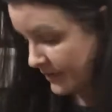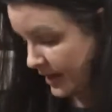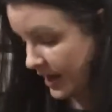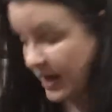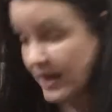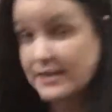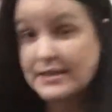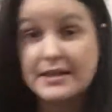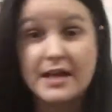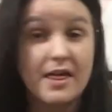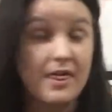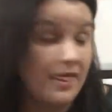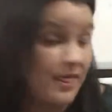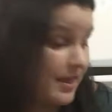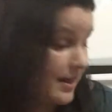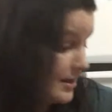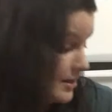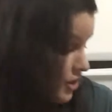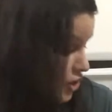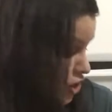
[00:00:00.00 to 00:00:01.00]
And
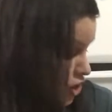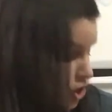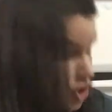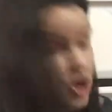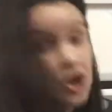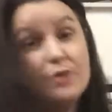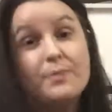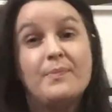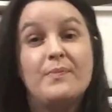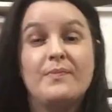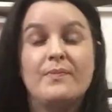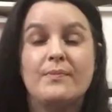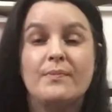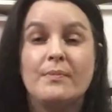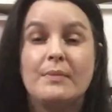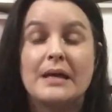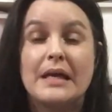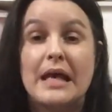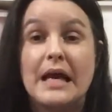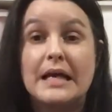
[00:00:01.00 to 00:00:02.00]
then
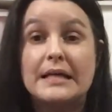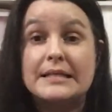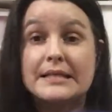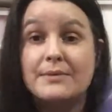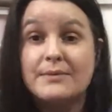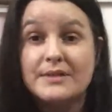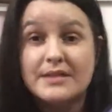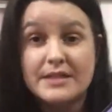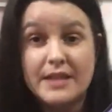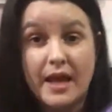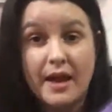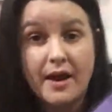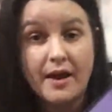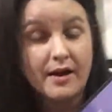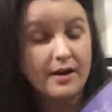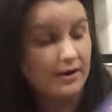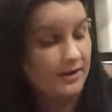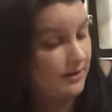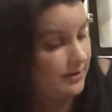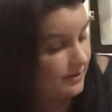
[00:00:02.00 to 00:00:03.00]
because it was
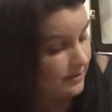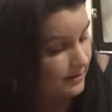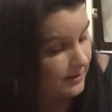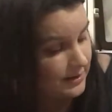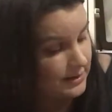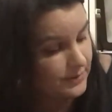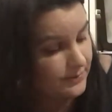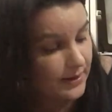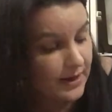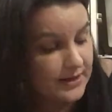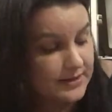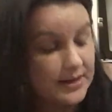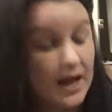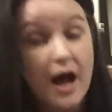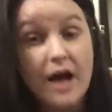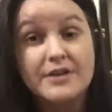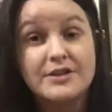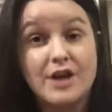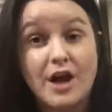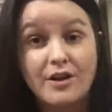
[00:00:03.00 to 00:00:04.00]
there, this was
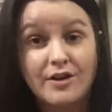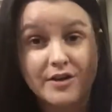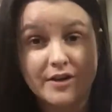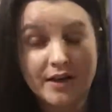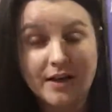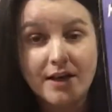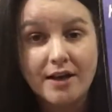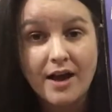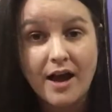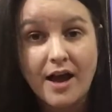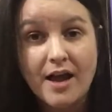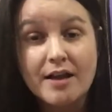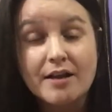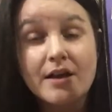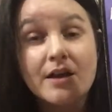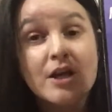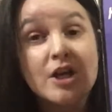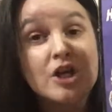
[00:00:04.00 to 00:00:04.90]
$1.99,